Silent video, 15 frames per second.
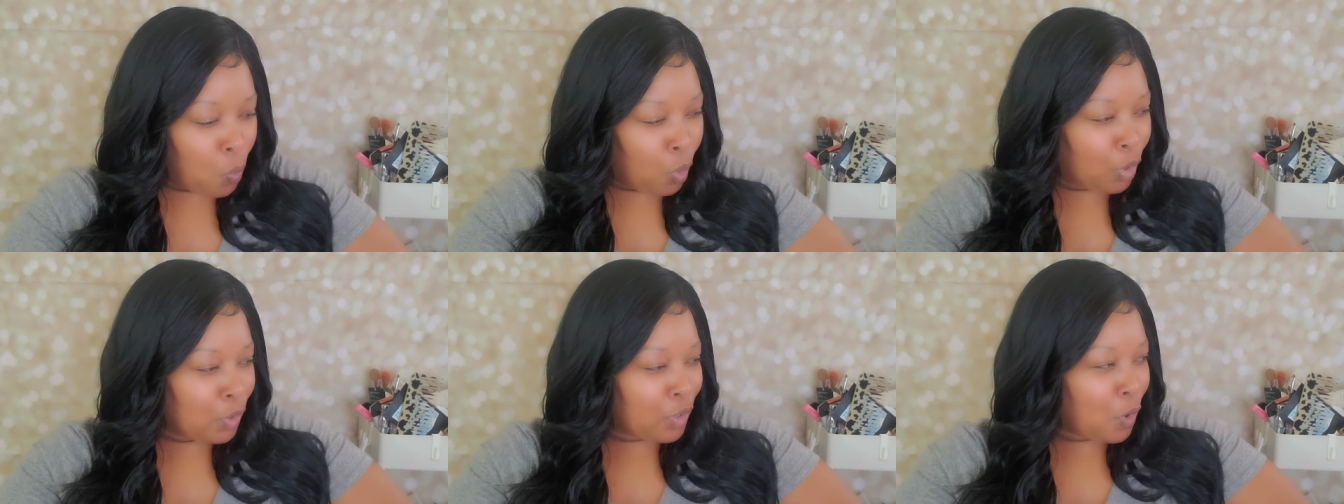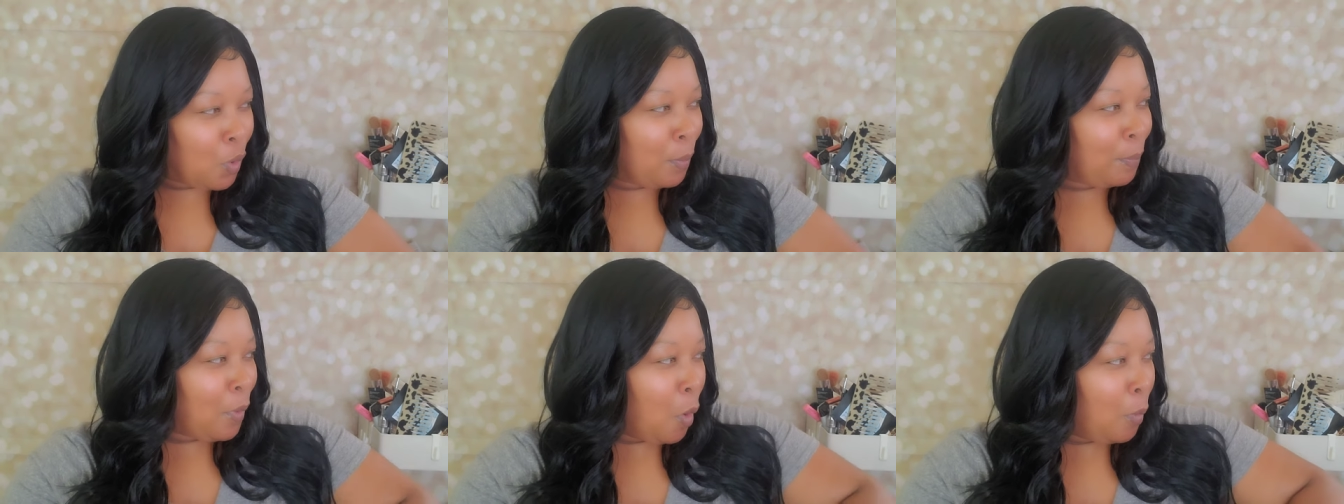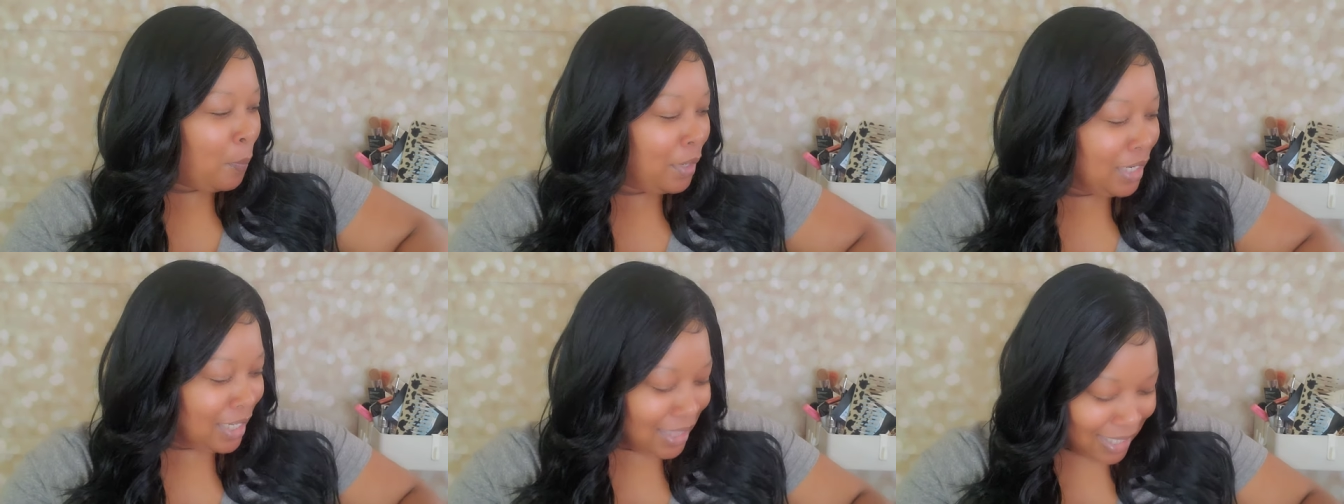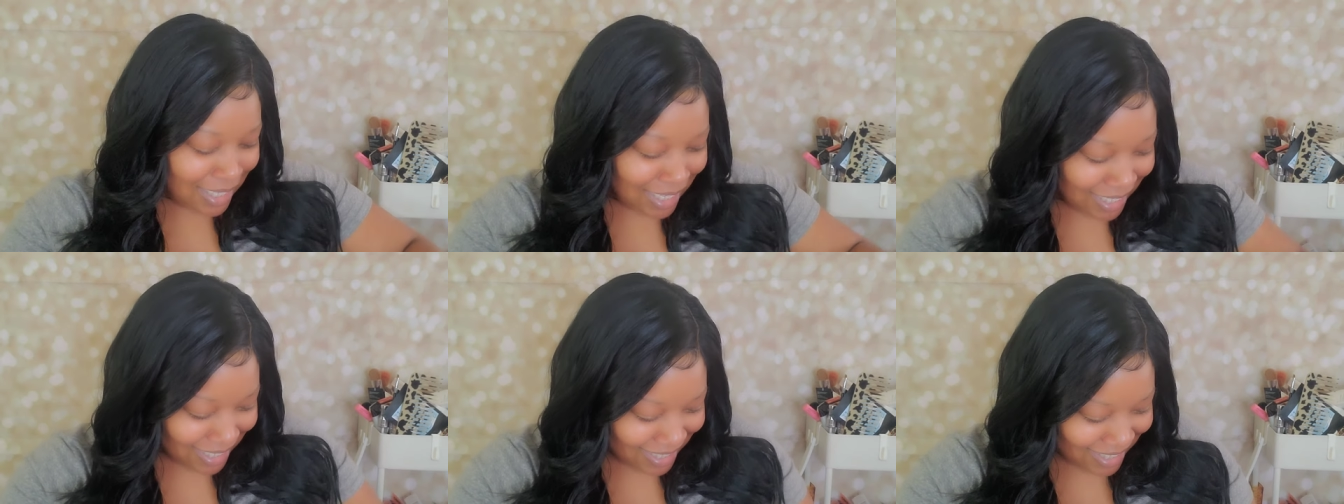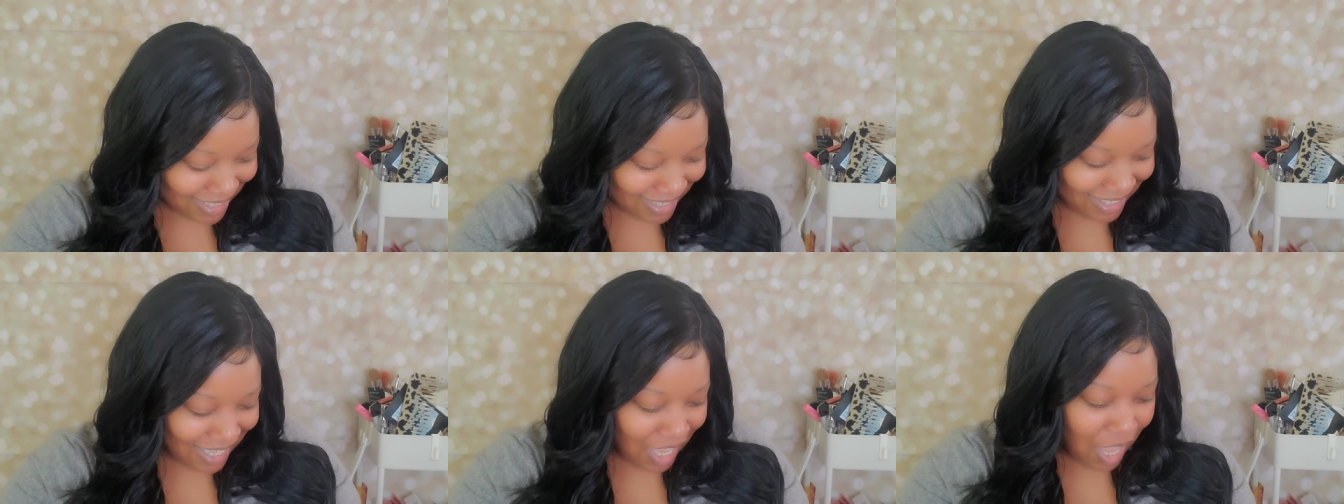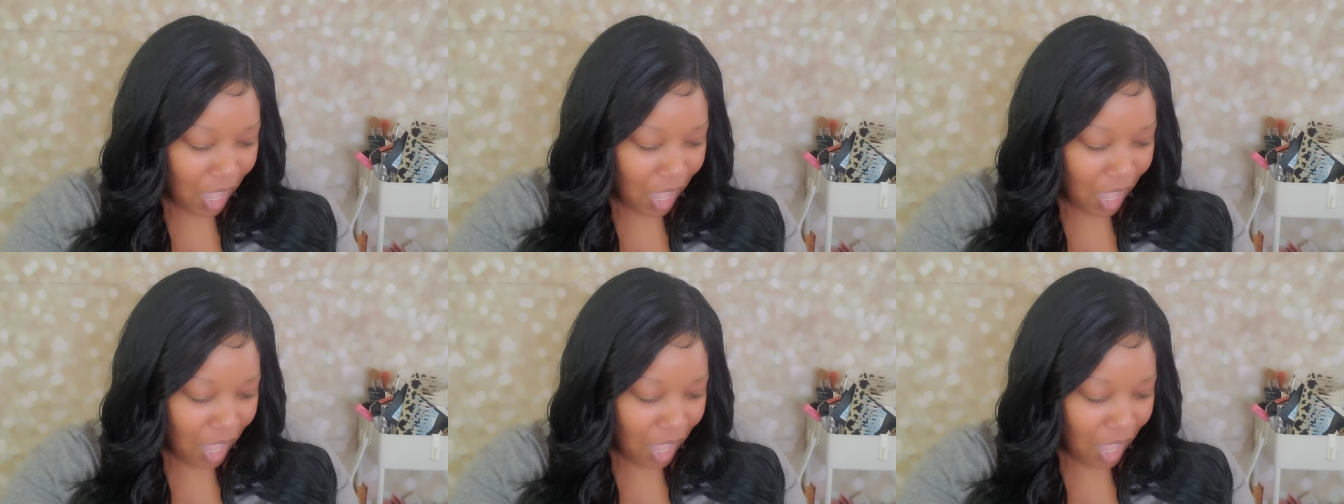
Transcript: work on opening these.